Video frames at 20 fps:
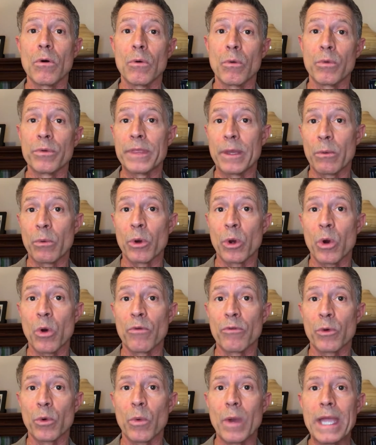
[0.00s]
we're
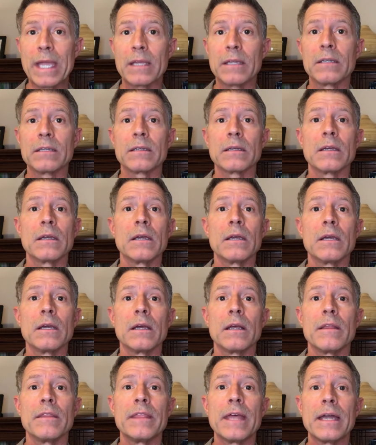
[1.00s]
overweight,
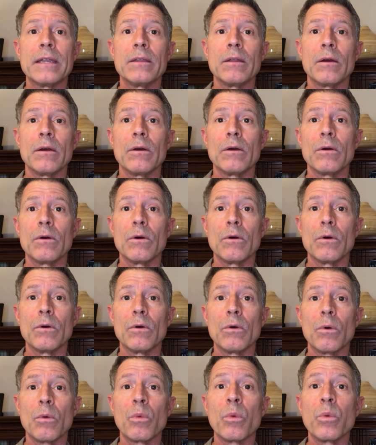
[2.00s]
then
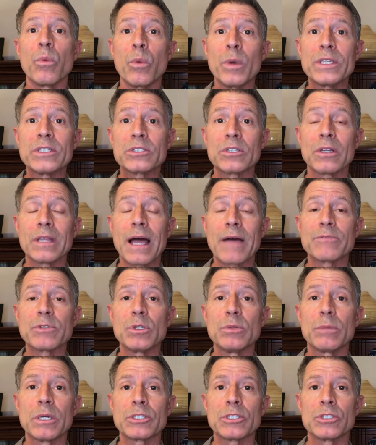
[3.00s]
we still have
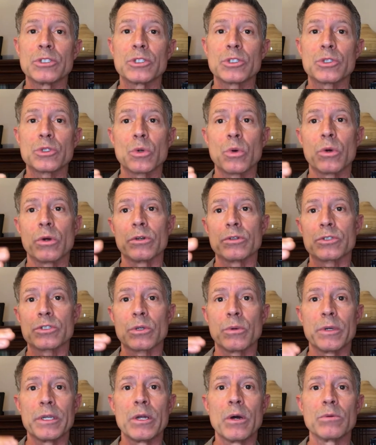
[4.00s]
too much in store.
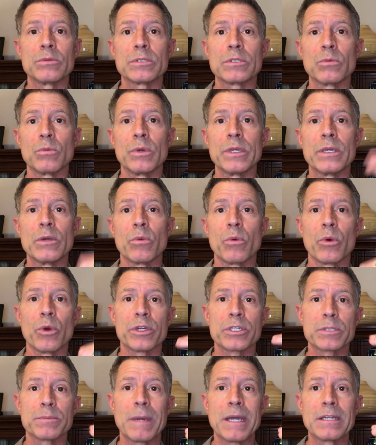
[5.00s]
So we're
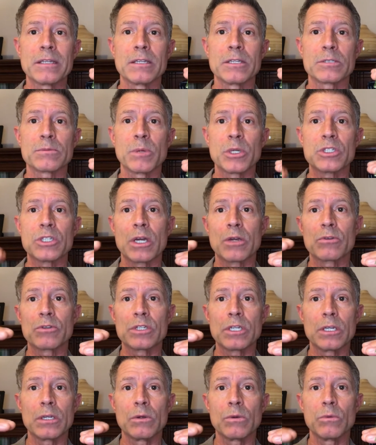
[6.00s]
expending this much
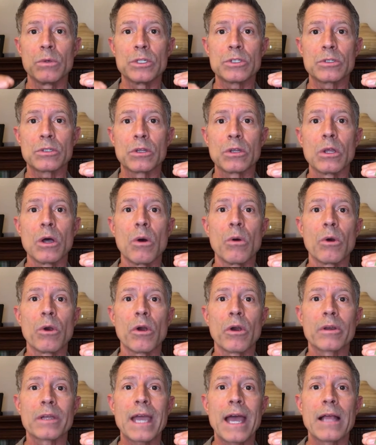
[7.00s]
energy. We should lower
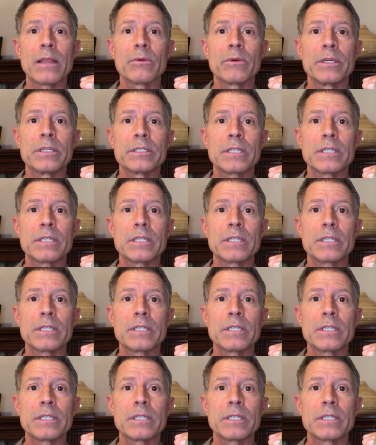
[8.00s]
our calorie